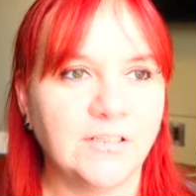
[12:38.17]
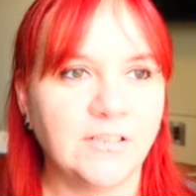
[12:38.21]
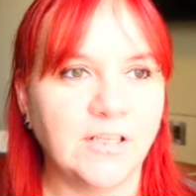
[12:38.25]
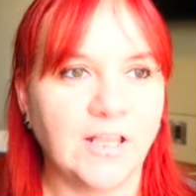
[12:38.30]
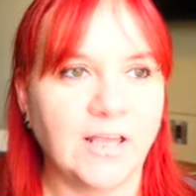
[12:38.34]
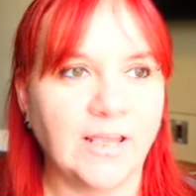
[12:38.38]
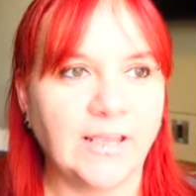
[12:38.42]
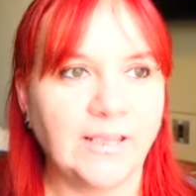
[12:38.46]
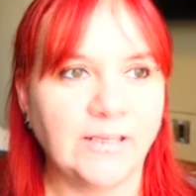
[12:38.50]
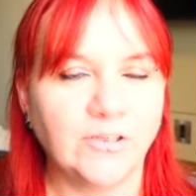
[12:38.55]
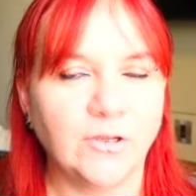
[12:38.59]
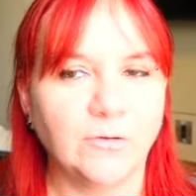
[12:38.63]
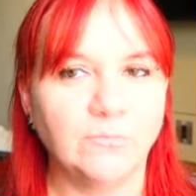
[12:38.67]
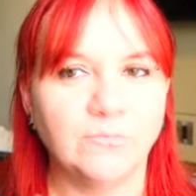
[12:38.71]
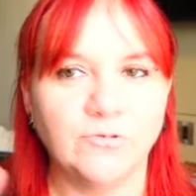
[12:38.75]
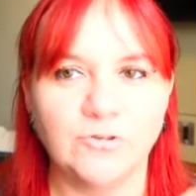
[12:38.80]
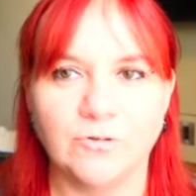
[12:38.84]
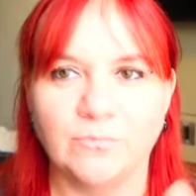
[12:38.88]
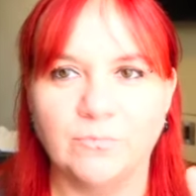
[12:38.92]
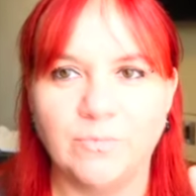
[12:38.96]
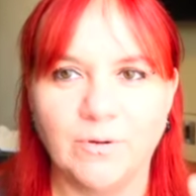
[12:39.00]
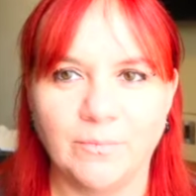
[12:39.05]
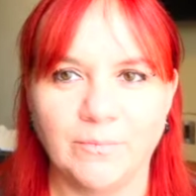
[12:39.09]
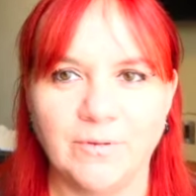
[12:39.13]
Like, don't
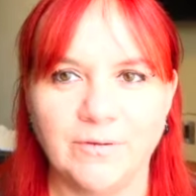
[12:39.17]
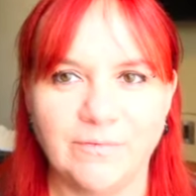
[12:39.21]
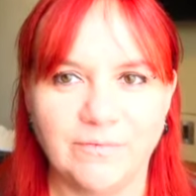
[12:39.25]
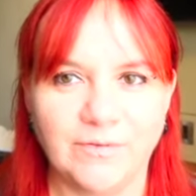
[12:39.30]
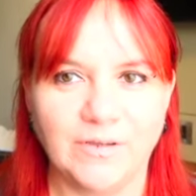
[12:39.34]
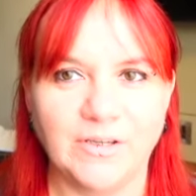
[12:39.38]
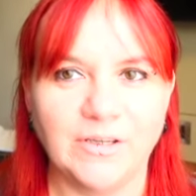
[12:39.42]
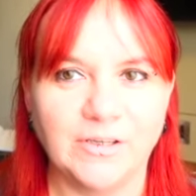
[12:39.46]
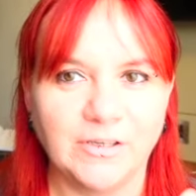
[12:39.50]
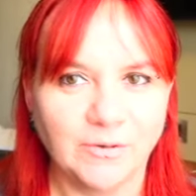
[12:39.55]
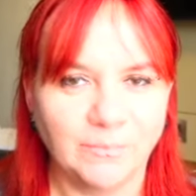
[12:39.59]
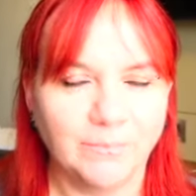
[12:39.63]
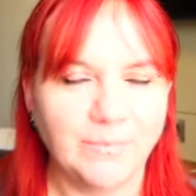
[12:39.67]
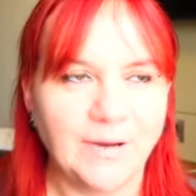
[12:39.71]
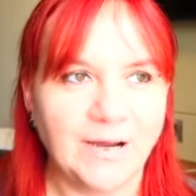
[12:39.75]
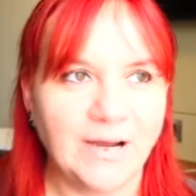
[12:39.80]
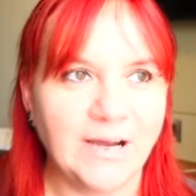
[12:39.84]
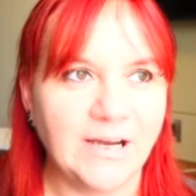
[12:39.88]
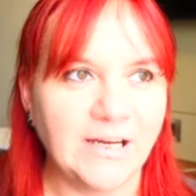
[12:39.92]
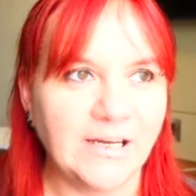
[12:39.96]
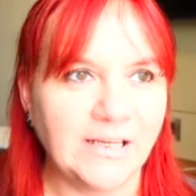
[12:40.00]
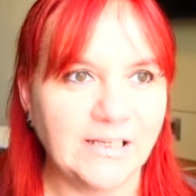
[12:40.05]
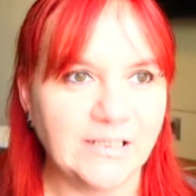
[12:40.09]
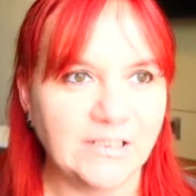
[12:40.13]
jump on me for
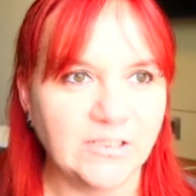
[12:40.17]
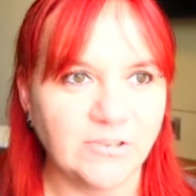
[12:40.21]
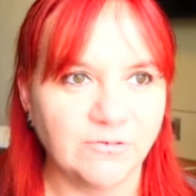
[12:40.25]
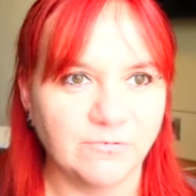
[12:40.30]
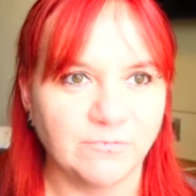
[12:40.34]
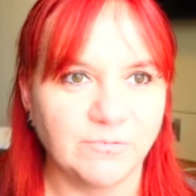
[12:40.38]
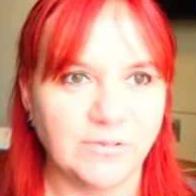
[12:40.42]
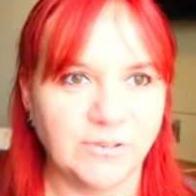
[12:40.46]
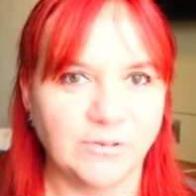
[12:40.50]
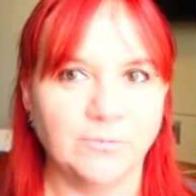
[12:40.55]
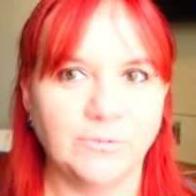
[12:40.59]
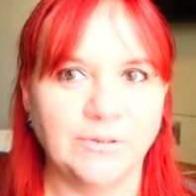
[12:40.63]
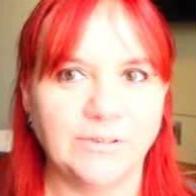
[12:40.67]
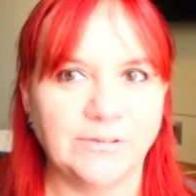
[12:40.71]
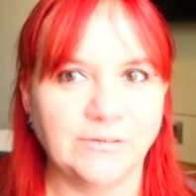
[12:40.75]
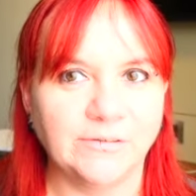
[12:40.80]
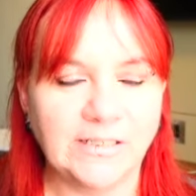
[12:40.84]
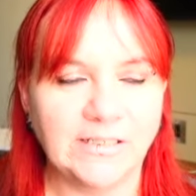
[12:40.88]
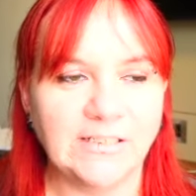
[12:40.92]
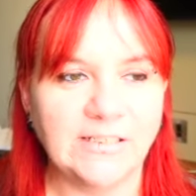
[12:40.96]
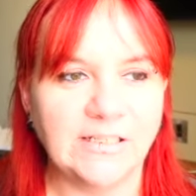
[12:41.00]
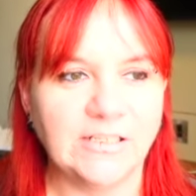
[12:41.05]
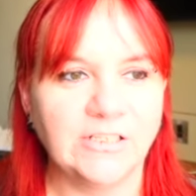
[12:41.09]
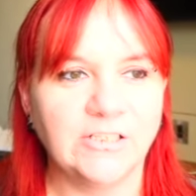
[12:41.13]
comparing it to real world
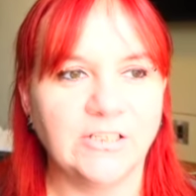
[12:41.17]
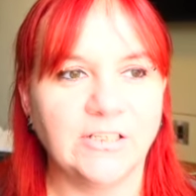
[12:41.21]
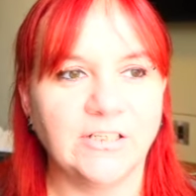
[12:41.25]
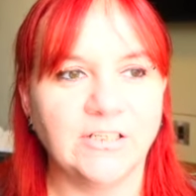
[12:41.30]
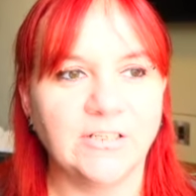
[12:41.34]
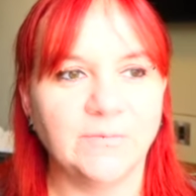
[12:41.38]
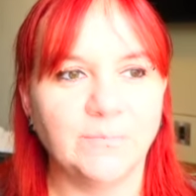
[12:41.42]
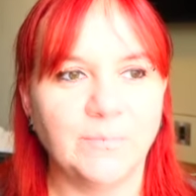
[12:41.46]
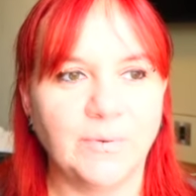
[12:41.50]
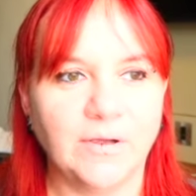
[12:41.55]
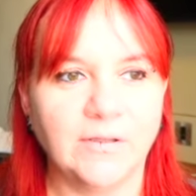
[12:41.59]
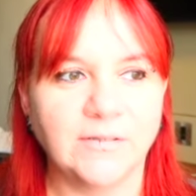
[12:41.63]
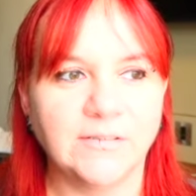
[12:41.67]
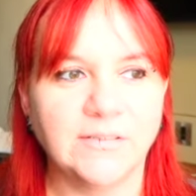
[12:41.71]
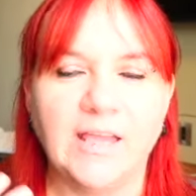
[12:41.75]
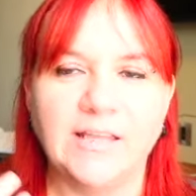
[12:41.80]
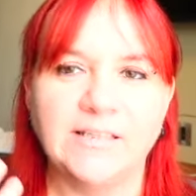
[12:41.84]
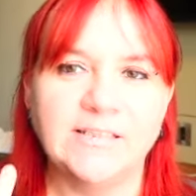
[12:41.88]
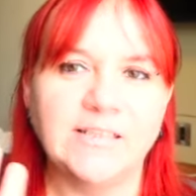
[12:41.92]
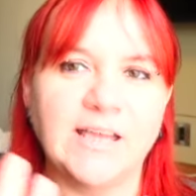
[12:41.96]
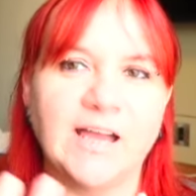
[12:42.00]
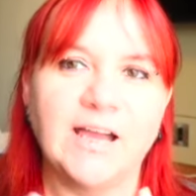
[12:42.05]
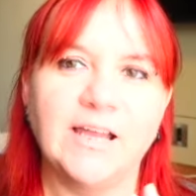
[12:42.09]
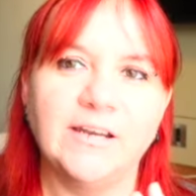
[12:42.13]
conditions, but
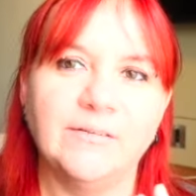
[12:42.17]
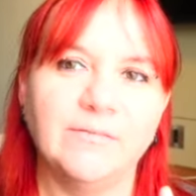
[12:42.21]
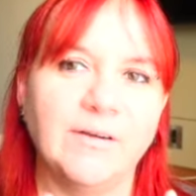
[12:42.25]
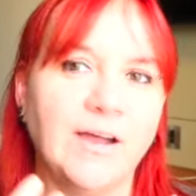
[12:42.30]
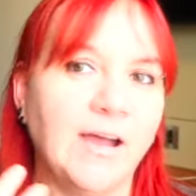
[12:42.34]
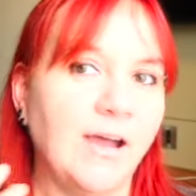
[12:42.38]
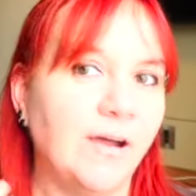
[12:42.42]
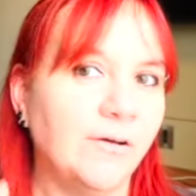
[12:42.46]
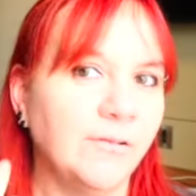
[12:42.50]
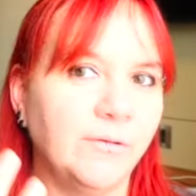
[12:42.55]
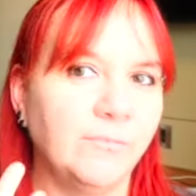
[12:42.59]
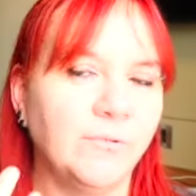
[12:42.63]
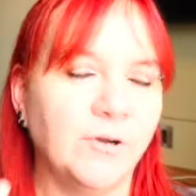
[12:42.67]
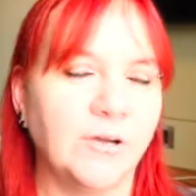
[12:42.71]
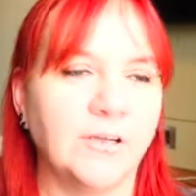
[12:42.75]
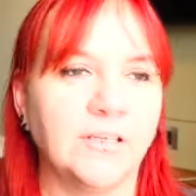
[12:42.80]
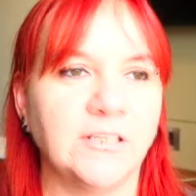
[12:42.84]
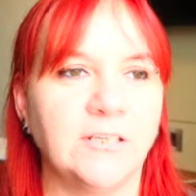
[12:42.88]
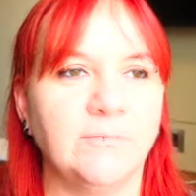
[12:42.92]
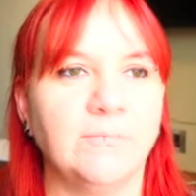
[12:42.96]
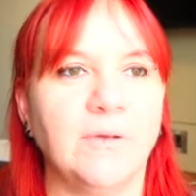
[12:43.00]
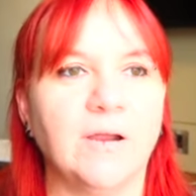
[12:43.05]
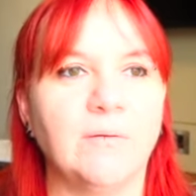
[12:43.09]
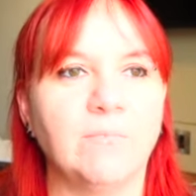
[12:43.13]
it's kind of how they
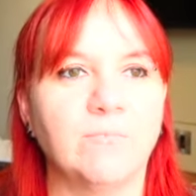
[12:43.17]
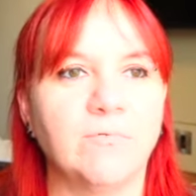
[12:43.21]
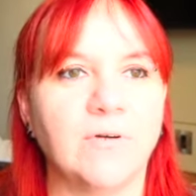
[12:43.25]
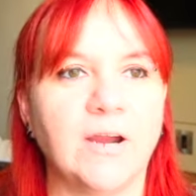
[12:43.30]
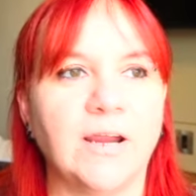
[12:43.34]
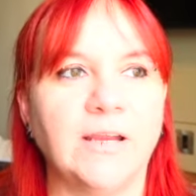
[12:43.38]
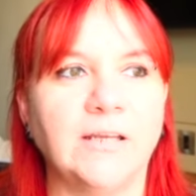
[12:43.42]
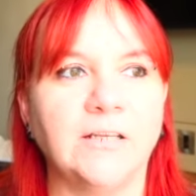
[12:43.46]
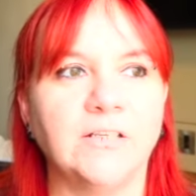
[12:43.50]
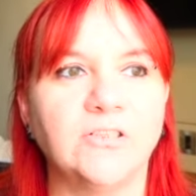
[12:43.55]
worked in my brain.